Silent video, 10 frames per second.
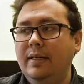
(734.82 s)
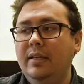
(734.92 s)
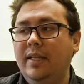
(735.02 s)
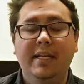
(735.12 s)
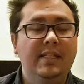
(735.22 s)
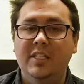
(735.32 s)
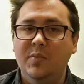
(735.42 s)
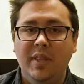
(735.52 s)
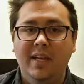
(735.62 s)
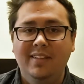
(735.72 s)
They didn't teach
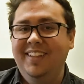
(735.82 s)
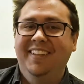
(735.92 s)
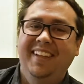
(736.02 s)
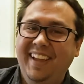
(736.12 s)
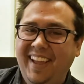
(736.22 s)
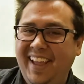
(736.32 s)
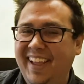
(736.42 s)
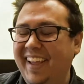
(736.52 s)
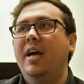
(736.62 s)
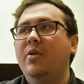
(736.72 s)
me that.
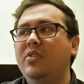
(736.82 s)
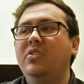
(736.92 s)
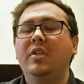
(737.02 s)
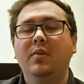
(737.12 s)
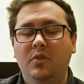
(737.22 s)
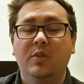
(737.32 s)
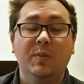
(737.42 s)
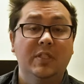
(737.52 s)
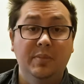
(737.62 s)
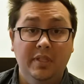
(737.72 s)
I always knew it was a
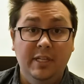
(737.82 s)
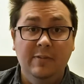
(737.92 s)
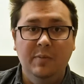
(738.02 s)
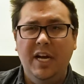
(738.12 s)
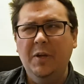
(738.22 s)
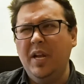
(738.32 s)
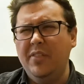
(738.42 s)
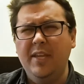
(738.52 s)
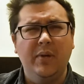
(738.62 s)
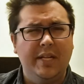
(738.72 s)
responsibility of mine, but I
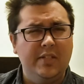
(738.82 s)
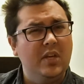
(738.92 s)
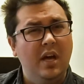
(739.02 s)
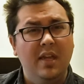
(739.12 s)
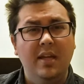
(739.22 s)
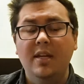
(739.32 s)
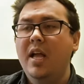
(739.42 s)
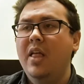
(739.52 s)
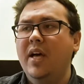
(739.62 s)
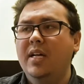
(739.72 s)
think when I saw that,
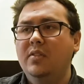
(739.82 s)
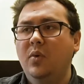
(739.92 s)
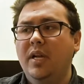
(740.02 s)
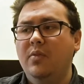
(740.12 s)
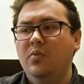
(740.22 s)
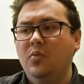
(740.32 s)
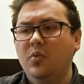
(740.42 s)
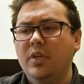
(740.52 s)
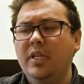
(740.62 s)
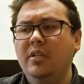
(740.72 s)
that's when I
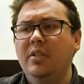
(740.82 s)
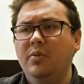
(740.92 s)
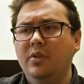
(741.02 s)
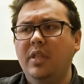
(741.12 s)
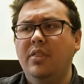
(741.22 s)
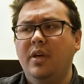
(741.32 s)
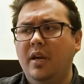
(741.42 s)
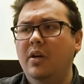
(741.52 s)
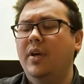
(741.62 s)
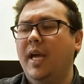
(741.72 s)
really
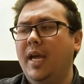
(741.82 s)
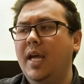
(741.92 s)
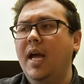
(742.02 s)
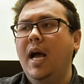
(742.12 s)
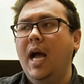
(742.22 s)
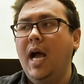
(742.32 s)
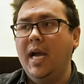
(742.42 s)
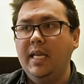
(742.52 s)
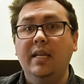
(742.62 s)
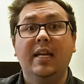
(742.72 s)
thought, okay,
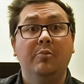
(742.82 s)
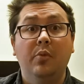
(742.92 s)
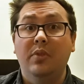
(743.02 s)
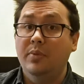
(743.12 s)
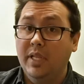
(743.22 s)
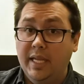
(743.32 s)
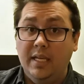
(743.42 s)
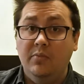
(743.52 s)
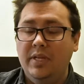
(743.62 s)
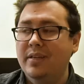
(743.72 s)
I need to come up with a
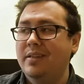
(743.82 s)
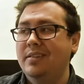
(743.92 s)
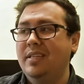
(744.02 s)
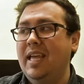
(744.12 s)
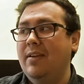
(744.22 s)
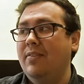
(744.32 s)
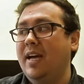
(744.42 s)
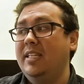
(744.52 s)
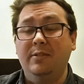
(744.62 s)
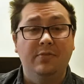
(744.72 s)
plan, because if
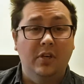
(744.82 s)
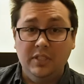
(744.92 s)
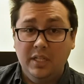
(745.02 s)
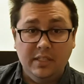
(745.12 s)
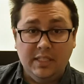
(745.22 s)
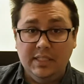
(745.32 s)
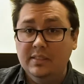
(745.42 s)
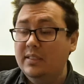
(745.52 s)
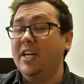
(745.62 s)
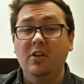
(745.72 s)
I default on
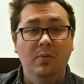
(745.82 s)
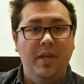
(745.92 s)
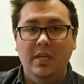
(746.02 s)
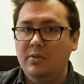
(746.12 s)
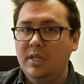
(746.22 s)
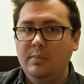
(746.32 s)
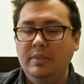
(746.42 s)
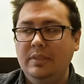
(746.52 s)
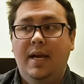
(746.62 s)
these, if I go bankrupt,